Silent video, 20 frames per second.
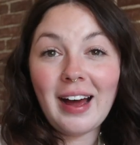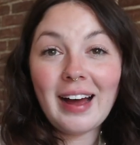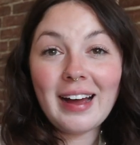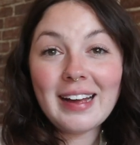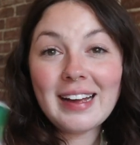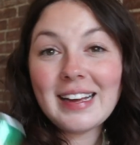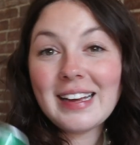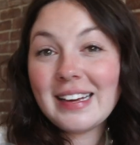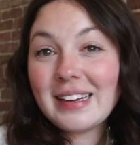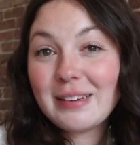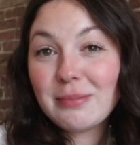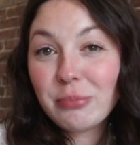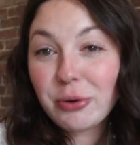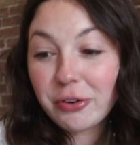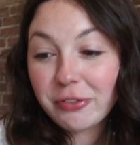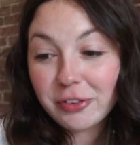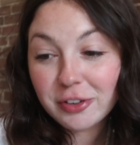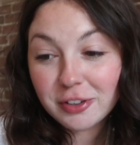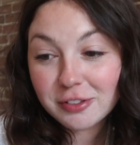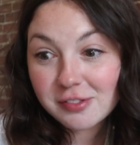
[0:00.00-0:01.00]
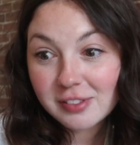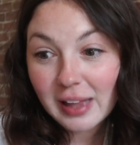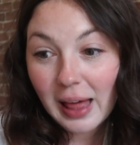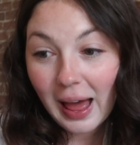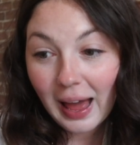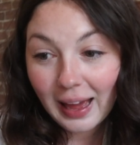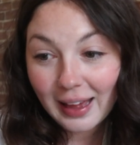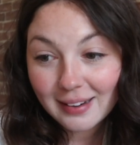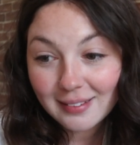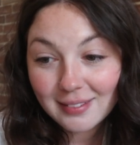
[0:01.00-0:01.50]
I prefer
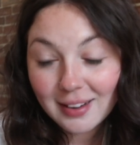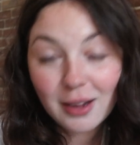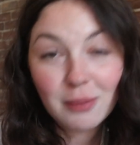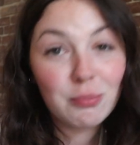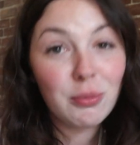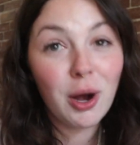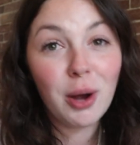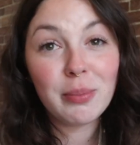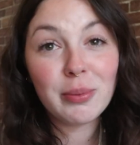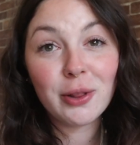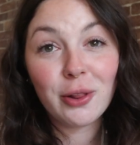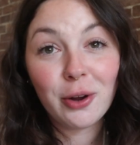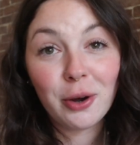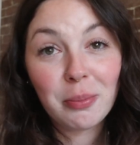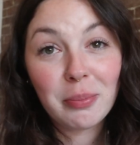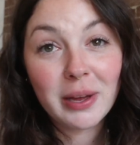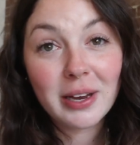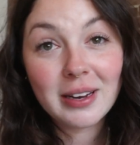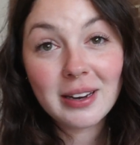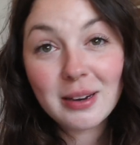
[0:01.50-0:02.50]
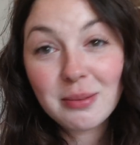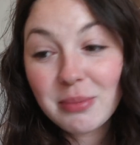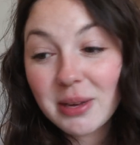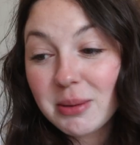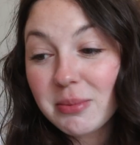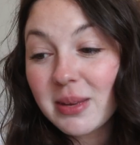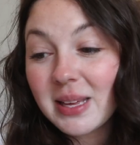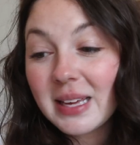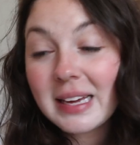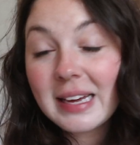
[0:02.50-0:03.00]
flat. Unpopular opinion
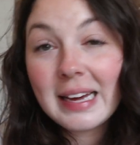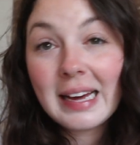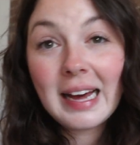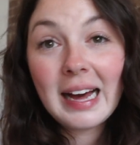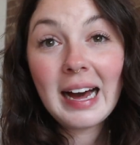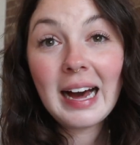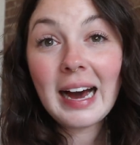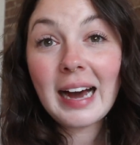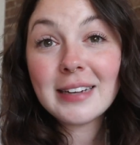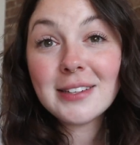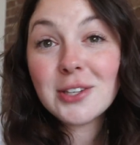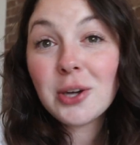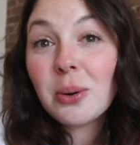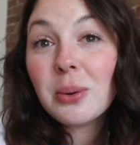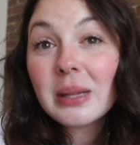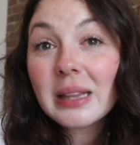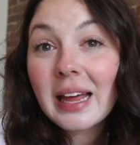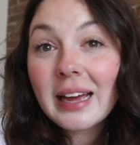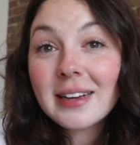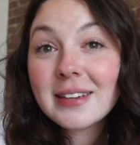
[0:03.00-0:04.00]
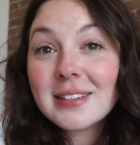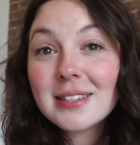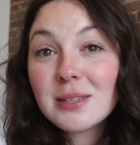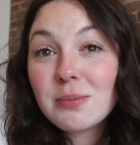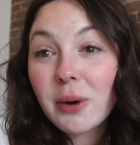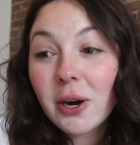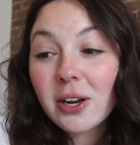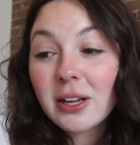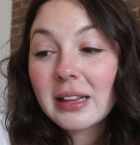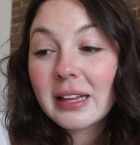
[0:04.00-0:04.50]
maybe. I don't like
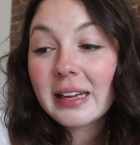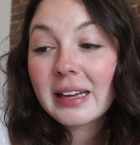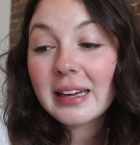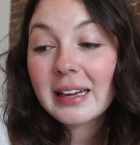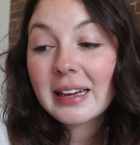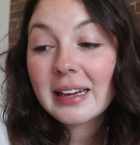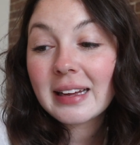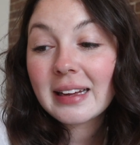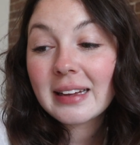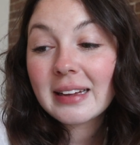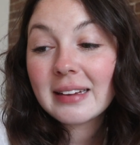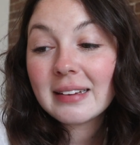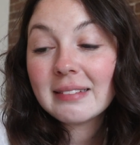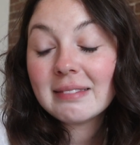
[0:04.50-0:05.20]
sparkling